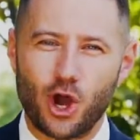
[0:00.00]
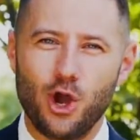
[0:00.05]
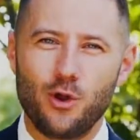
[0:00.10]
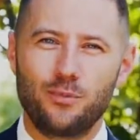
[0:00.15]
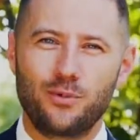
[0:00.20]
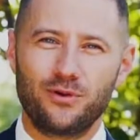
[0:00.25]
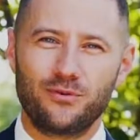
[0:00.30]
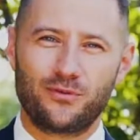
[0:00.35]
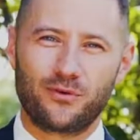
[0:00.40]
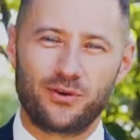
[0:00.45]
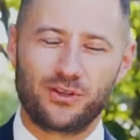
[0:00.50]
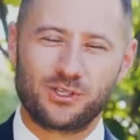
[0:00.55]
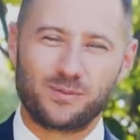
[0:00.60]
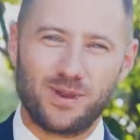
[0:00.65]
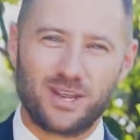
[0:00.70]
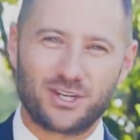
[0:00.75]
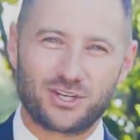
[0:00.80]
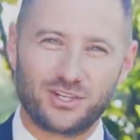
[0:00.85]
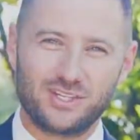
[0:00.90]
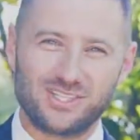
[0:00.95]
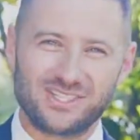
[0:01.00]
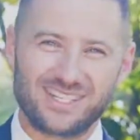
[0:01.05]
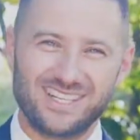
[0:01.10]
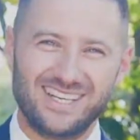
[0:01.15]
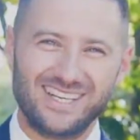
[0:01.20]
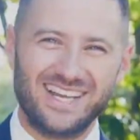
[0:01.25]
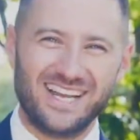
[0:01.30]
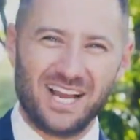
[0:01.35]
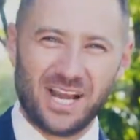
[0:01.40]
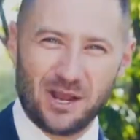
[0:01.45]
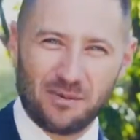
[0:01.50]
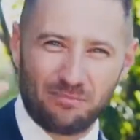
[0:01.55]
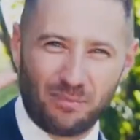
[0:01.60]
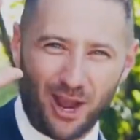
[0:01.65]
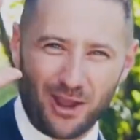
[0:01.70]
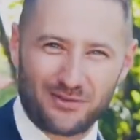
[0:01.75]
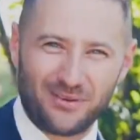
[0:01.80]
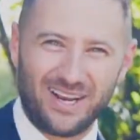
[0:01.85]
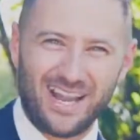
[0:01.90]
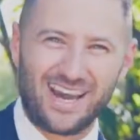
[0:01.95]
open for inspections.
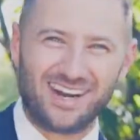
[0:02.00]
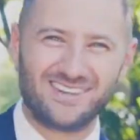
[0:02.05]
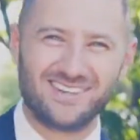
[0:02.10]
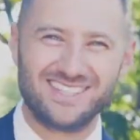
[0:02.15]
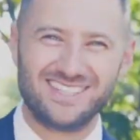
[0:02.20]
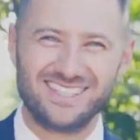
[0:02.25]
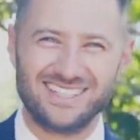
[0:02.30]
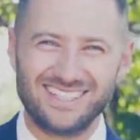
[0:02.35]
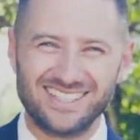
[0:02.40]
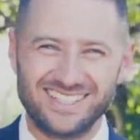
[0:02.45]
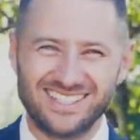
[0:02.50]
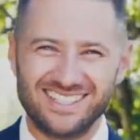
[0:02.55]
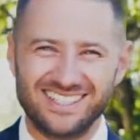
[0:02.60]
Bye for now.